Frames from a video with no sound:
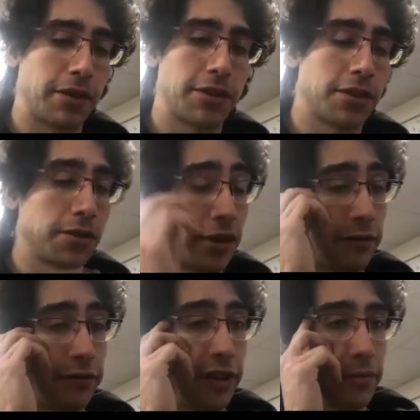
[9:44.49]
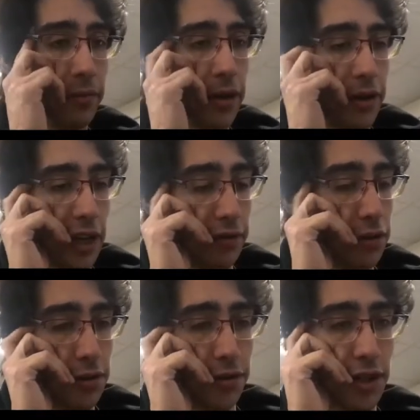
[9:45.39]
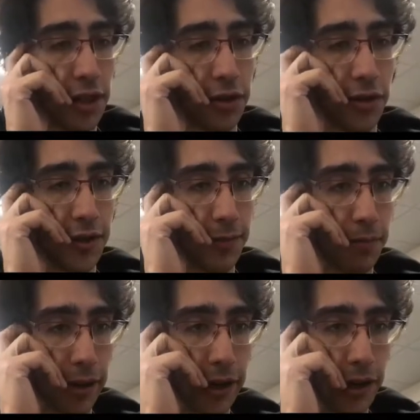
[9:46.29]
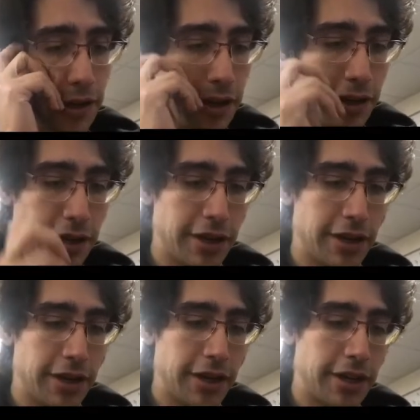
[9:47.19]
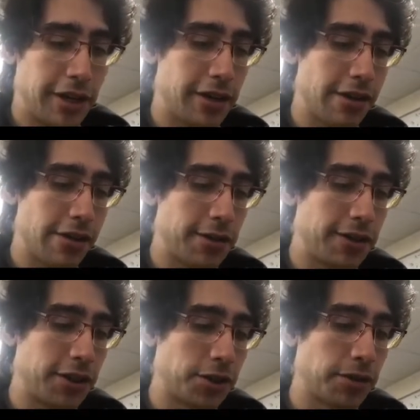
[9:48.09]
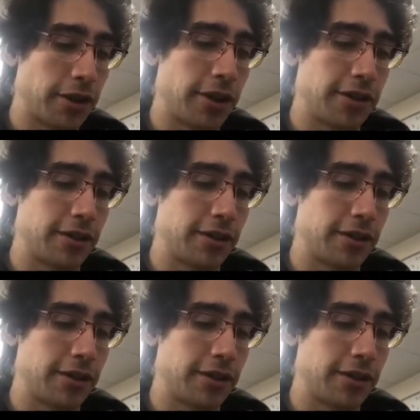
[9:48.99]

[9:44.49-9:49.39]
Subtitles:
So in Vim, if you use the Idris plugin, there is a shortcut.